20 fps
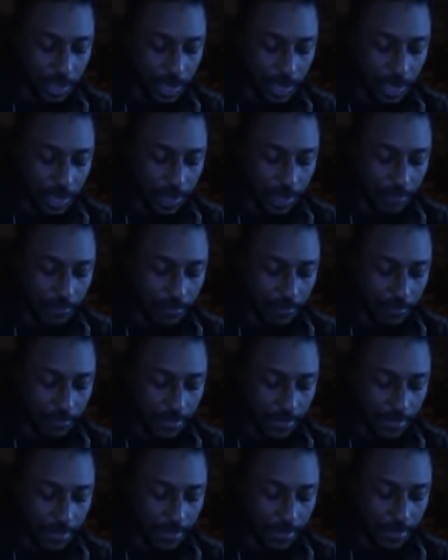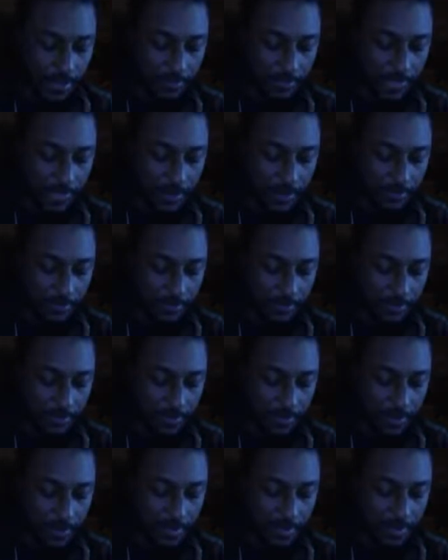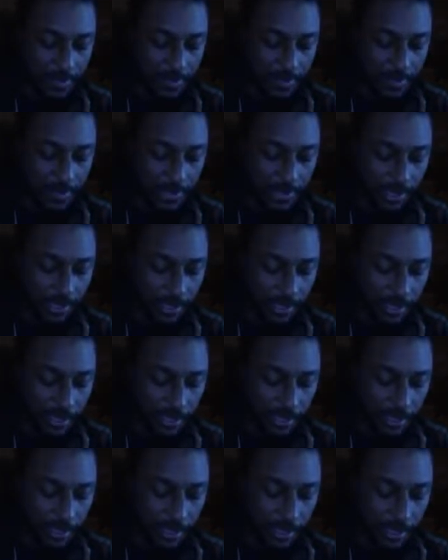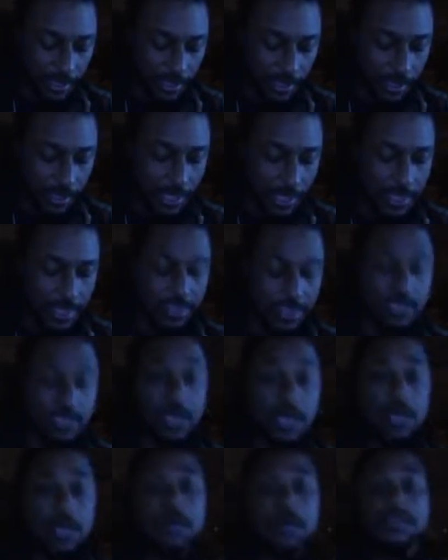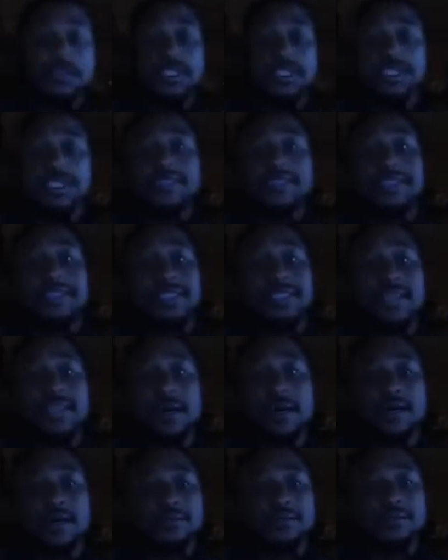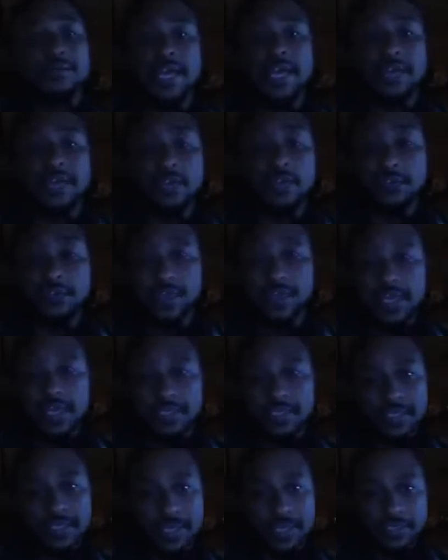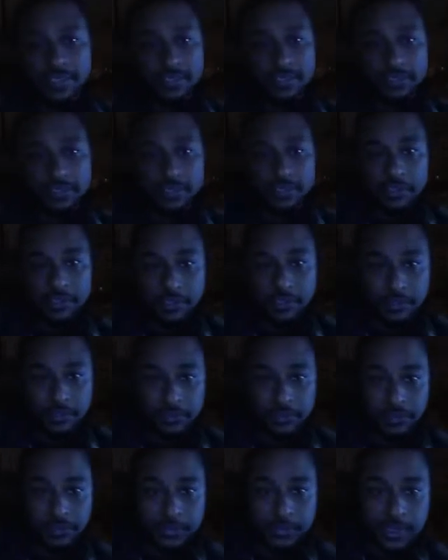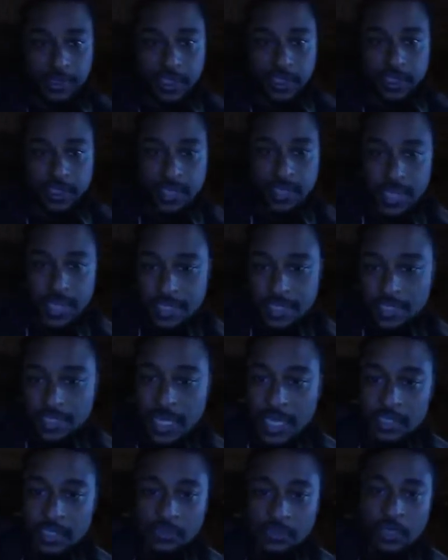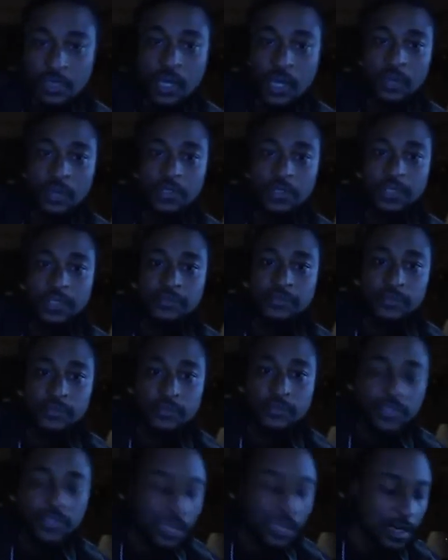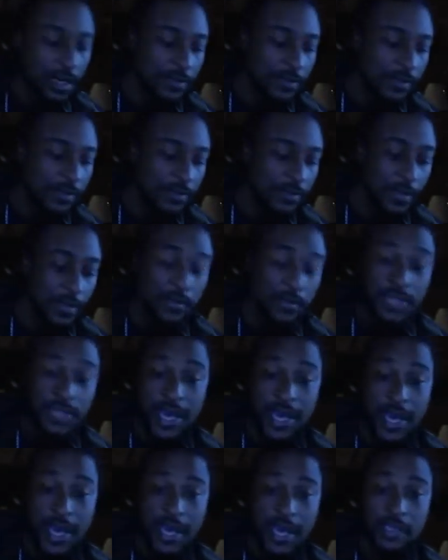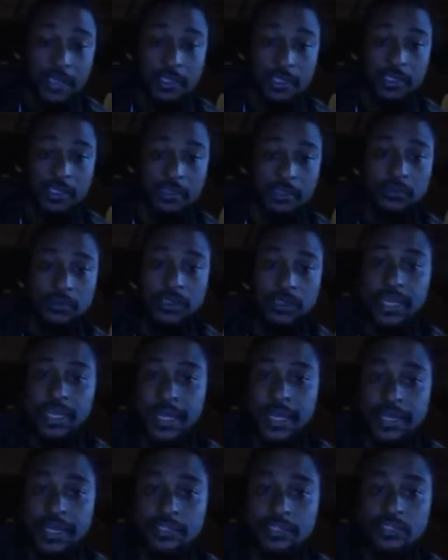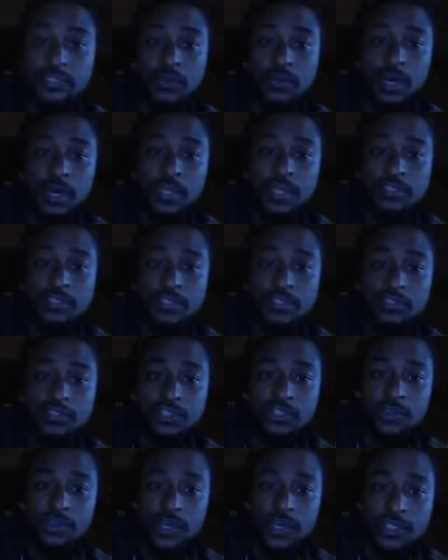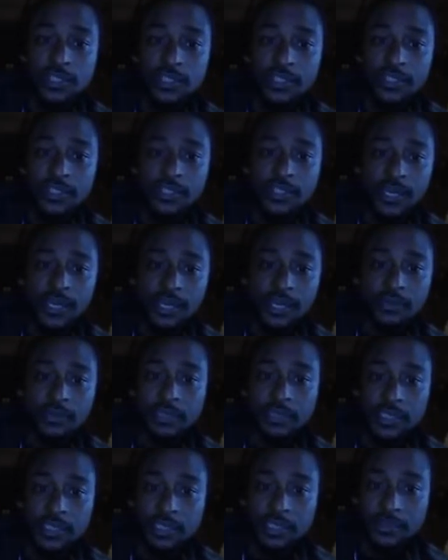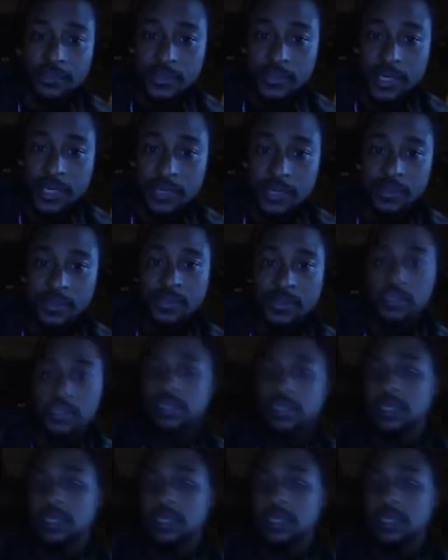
and for him that was born in the land. And so, even so, that go for other nations too. So that's letting you know, if you serve in the Most High and you saying that you are a sojourner of the house of Israel,